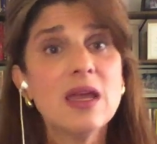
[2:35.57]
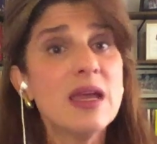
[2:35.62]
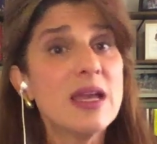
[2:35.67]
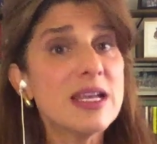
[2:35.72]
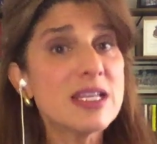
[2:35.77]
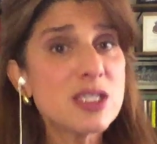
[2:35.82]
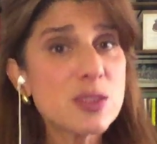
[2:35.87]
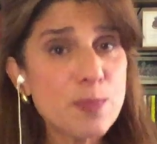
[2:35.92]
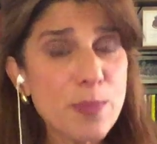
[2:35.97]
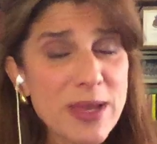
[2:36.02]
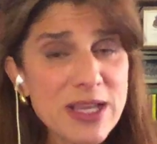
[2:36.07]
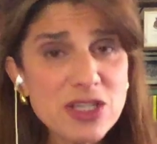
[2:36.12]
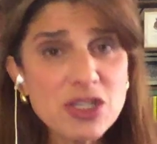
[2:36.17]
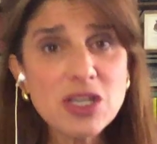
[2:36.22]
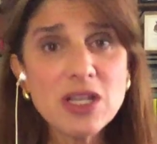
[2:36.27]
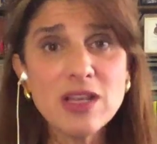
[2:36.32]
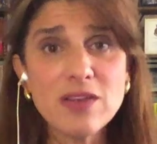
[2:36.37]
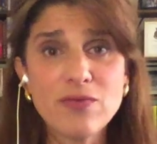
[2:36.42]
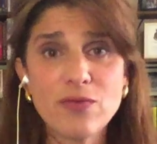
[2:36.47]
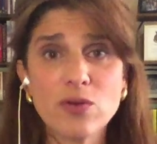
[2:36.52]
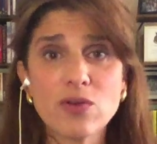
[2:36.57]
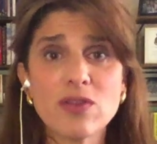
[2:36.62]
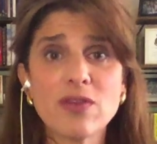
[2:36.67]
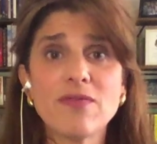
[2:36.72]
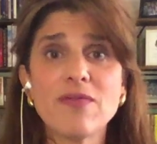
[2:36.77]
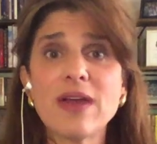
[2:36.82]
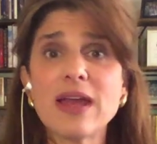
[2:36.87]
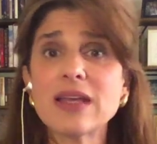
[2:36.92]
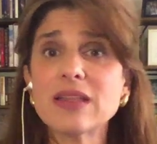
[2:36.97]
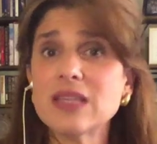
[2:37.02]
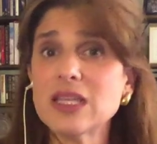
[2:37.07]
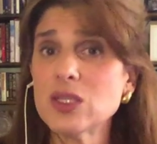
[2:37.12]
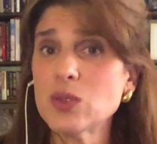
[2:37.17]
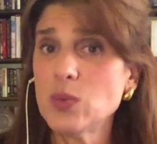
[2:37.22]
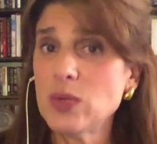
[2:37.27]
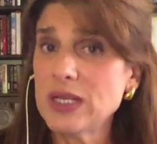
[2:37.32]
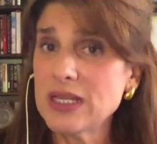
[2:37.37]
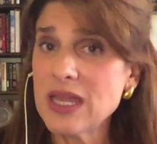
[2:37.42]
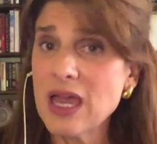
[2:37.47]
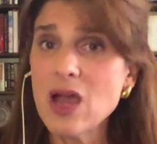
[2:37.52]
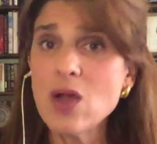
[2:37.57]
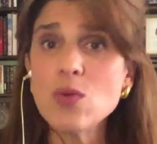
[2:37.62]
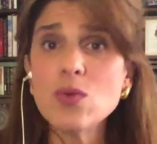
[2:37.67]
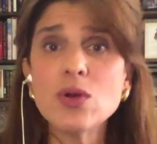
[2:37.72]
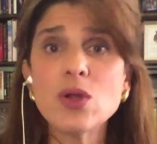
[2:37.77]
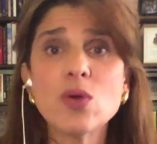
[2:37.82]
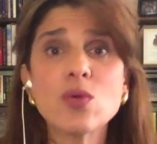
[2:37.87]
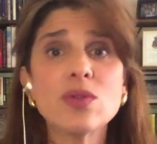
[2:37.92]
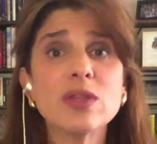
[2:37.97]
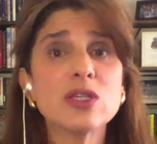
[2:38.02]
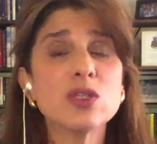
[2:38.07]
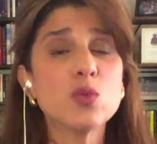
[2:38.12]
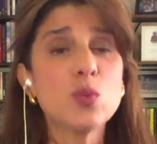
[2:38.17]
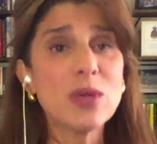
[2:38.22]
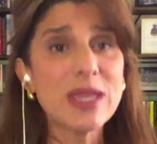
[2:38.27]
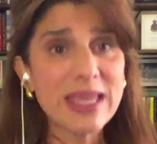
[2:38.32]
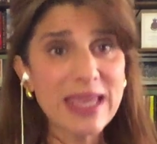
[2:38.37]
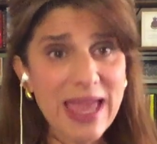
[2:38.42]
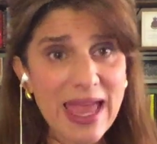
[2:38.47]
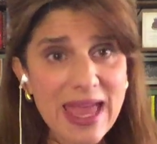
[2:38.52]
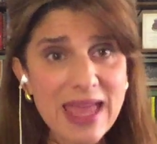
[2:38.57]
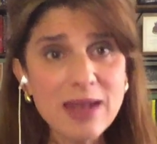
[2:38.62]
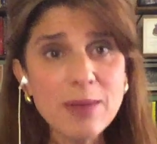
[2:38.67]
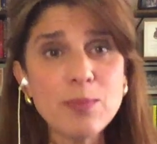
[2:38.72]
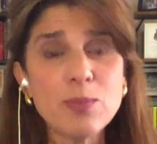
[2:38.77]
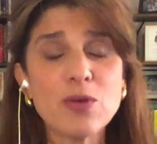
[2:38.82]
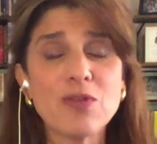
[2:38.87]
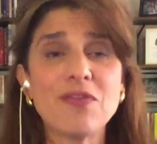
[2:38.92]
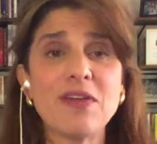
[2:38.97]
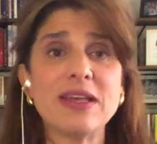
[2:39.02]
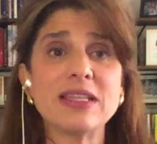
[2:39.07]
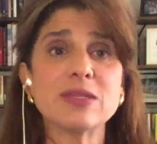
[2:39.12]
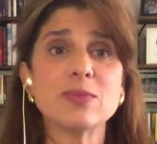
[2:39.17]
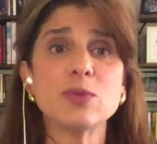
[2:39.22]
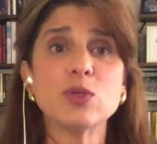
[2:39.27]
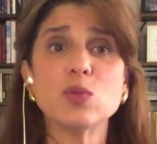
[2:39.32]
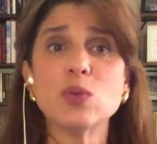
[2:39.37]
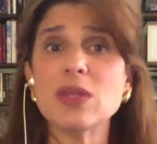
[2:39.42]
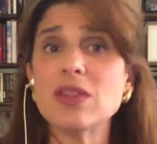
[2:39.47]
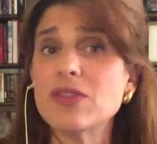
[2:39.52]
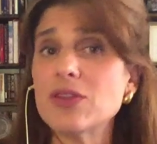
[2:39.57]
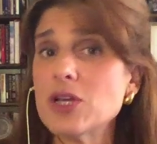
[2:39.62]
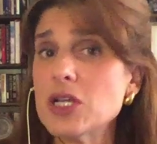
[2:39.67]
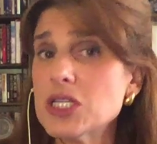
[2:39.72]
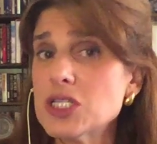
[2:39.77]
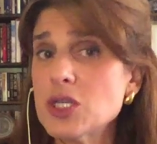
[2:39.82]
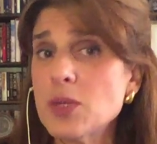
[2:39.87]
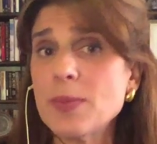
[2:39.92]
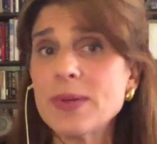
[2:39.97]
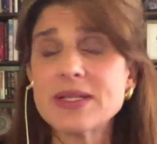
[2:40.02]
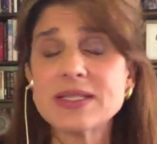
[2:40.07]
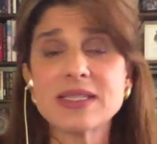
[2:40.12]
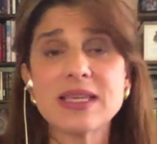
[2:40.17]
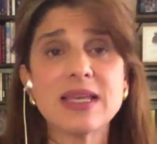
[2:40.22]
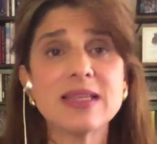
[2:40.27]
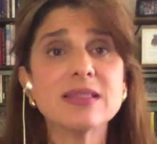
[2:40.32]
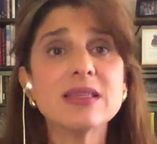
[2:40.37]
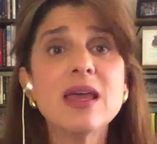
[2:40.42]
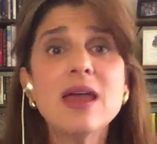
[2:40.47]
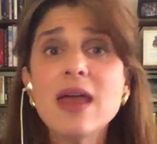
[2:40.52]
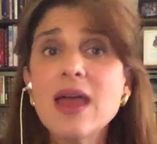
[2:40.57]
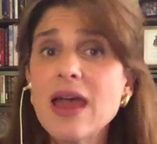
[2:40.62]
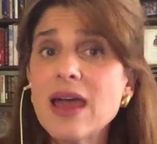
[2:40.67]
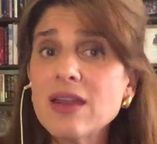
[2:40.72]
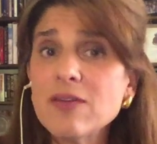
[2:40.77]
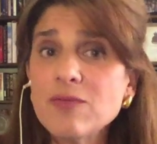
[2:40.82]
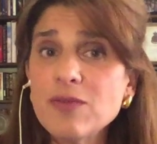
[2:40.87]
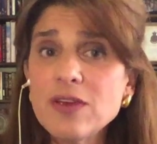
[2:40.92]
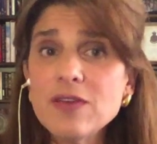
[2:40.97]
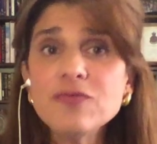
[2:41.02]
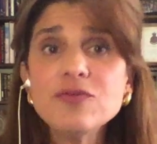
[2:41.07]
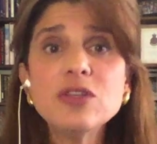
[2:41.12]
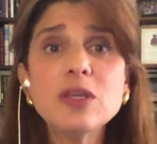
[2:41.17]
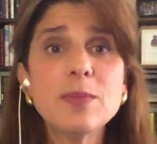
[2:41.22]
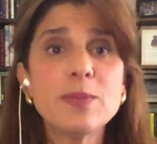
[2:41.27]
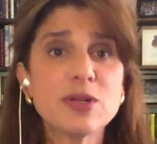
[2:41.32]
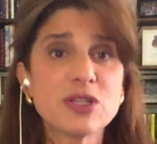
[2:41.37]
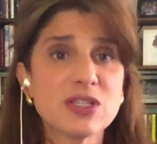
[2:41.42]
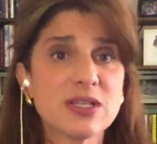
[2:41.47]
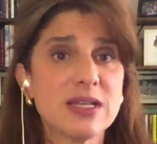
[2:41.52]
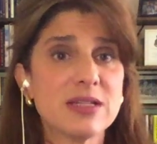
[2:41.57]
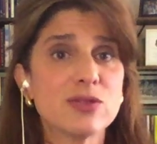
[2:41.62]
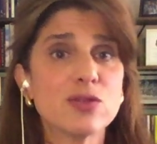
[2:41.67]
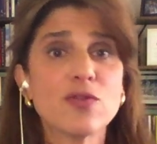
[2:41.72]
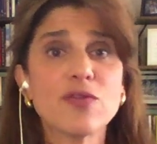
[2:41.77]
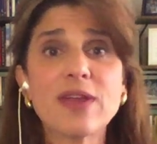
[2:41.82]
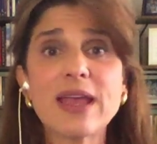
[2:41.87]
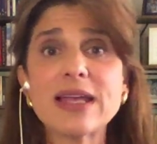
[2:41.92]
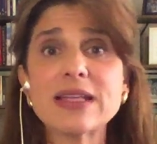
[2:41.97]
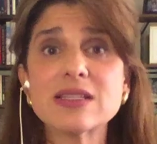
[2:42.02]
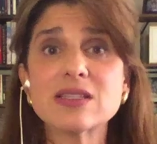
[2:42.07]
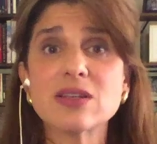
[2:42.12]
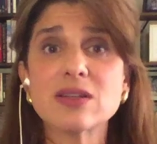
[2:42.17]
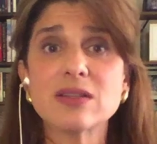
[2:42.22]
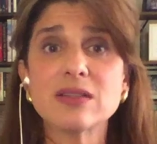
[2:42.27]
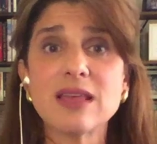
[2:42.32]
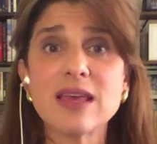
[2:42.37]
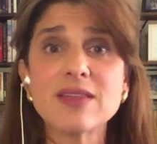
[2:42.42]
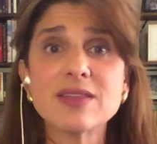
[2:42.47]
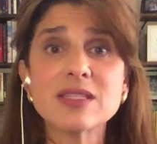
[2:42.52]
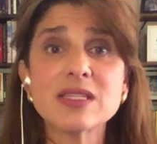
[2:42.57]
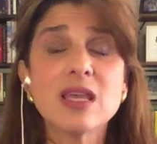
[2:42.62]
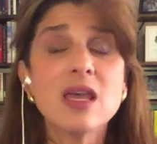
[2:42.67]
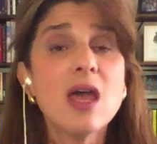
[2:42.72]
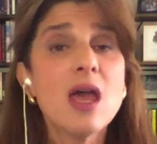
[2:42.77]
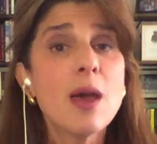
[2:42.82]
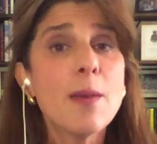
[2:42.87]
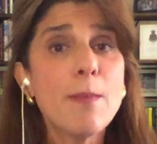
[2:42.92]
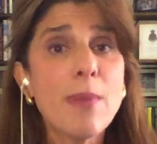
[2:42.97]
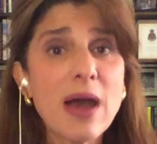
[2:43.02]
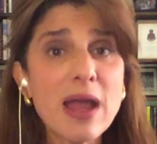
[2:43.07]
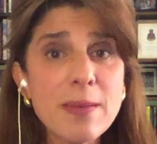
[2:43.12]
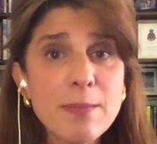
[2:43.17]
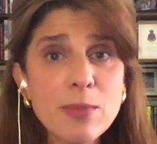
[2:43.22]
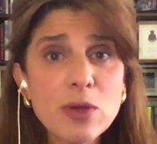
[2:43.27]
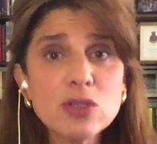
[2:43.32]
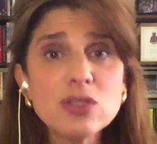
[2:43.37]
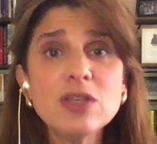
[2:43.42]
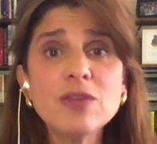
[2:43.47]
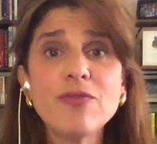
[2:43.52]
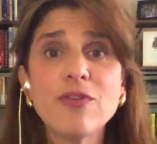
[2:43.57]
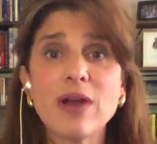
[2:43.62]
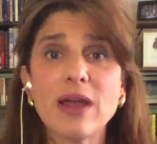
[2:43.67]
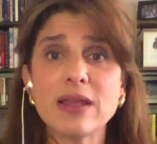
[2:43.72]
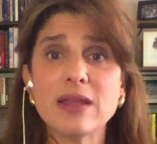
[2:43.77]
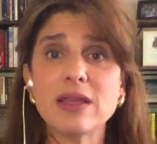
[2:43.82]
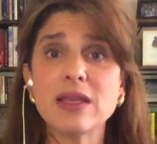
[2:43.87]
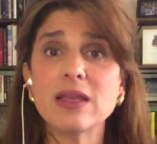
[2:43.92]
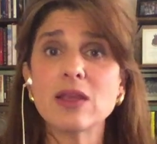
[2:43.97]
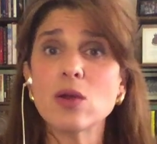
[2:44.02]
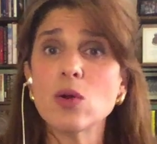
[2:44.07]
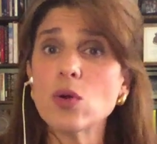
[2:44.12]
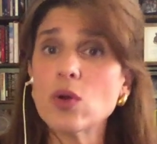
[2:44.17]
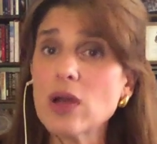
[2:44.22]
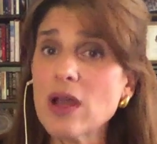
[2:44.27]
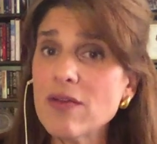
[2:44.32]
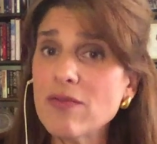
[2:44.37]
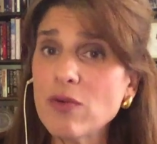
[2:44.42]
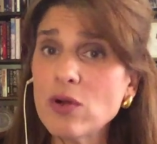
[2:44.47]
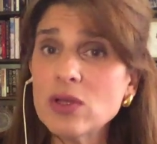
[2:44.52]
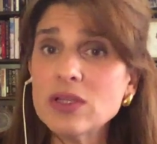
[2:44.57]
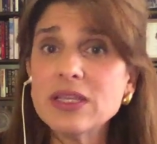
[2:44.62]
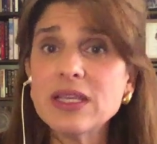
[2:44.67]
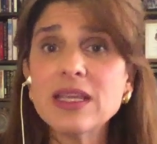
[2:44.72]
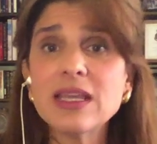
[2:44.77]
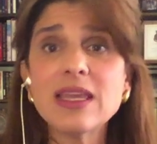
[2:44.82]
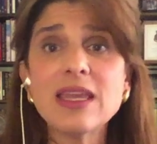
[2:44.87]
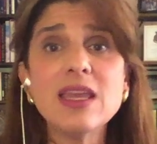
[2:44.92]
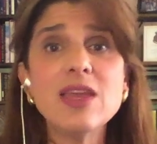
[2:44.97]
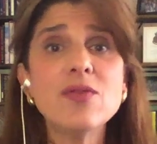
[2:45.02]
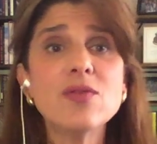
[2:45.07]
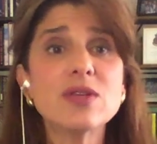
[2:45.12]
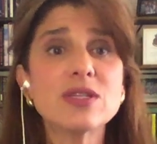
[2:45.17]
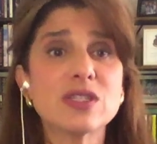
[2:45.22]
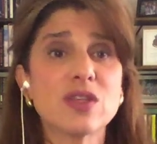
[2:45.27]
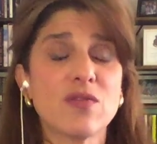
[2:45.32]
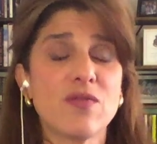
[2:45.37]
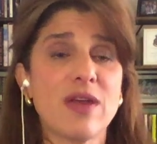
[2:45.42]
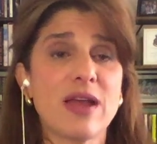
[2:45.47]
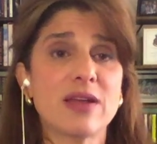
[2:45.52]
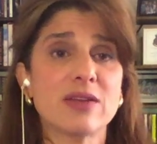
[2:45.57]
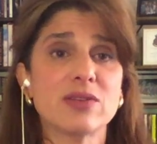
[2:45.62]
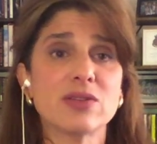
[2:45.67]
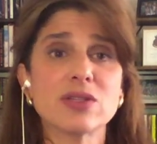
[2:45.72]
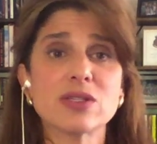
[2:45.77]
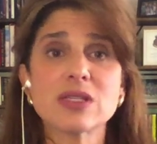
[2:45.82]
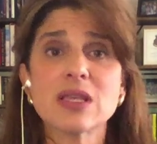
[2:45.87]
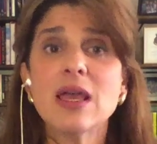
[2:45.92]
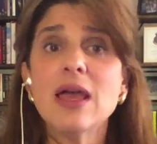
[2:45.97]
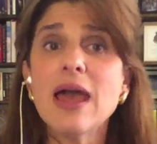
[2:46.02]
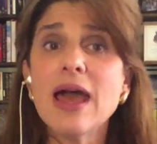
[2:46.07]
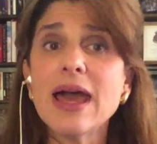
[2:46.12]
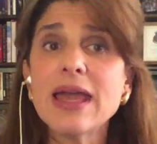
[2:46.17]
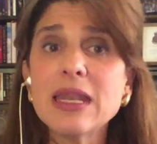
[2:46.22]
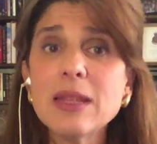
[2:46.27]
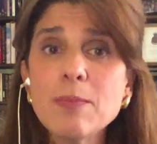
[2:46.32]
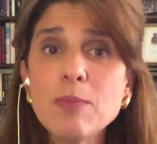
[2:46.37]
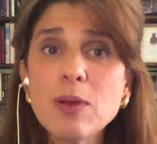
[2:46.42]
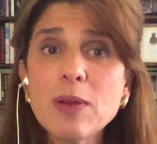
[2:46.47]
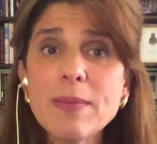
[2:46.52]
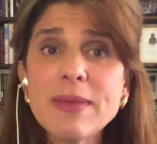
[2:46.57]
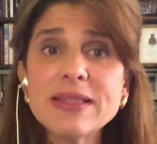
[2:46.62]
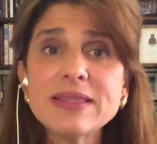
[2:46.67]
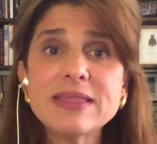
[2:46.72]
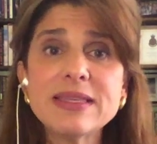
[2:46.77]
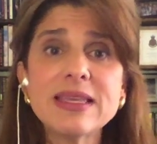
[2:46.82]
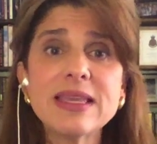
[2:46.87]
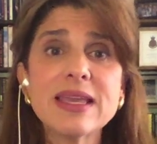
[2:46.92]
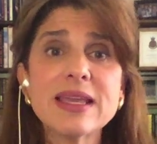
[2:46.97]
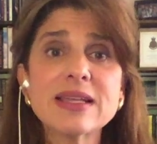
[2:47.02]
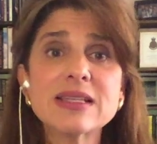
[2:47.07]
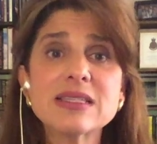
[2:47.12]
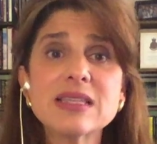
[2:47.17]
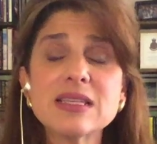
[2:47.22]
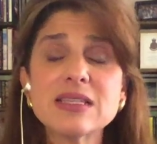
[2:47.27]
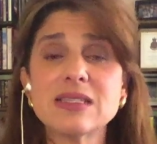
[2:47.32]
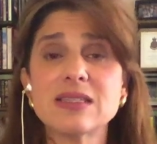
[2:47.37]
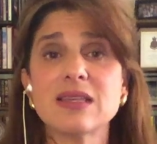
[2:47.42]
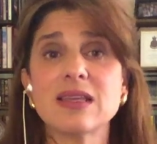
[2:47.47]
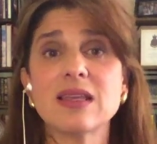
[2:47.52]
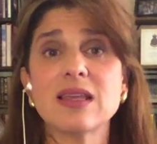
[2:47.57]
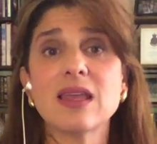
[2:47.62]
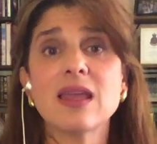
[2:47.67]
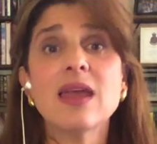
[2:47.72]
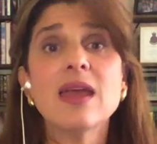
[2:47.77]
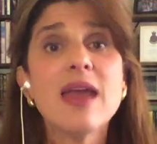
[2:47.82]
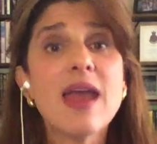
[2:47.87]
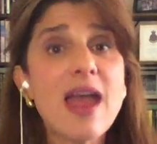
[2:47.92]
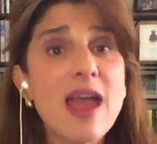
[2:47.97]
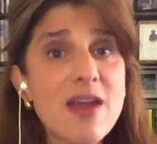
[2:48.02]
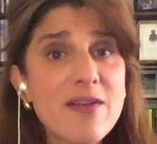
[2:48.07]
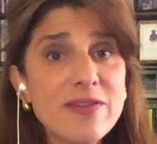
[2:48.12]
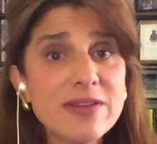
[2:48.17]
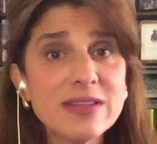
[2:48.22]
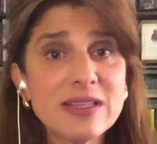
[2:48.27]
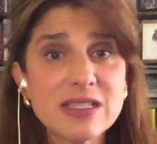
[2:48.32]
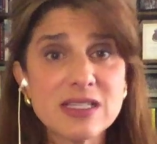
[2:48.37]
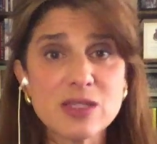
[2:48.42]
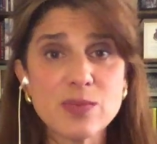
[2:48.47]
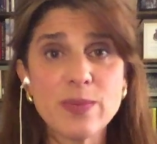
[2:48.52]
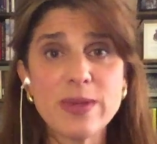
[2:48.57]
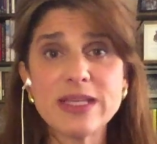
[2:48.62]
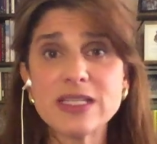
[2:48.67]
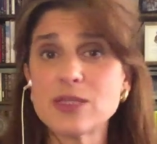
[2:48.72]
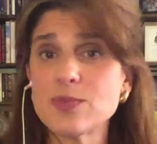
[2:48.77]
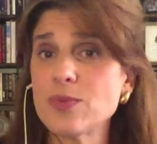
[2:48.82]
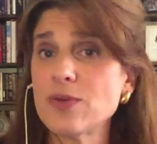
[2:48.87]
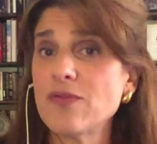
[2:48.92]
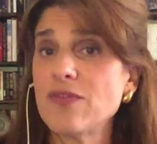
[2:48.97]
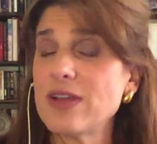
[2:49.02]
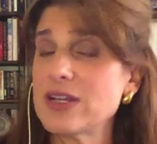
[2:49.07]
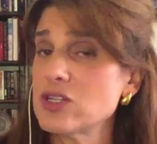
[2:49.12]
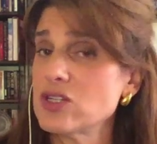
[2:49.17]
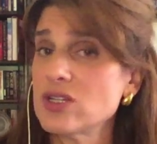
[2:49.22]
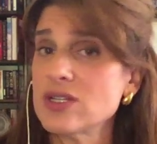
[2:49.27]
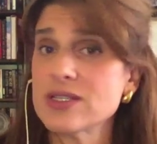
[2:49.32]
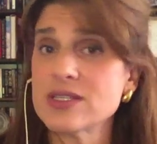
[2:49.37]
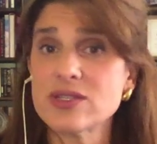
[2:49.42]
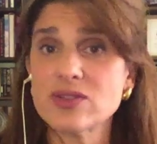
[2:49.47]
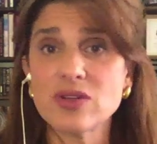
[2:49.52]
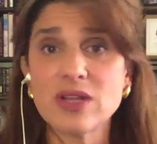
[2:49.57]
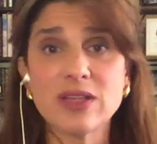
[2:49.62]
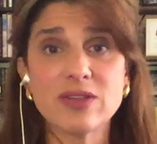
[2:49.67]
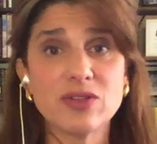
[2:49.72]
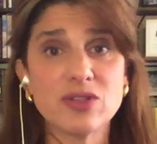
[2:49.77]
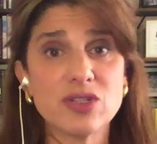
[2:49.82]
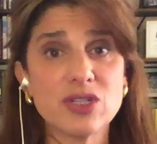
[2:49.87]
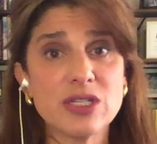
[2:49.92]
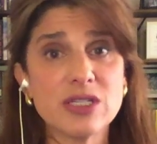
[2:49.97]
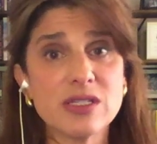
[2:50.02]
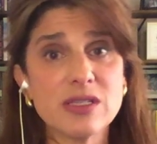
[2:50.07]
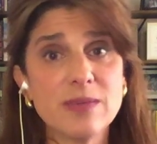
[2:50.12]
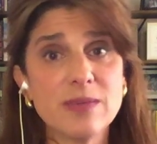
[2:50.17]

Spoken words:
Especially for the fact that we now know that we can prevent between 30% and 50% of cancer deaths by modifying or avoiding key risk factors and implementing existing evidence-based prevention strategies.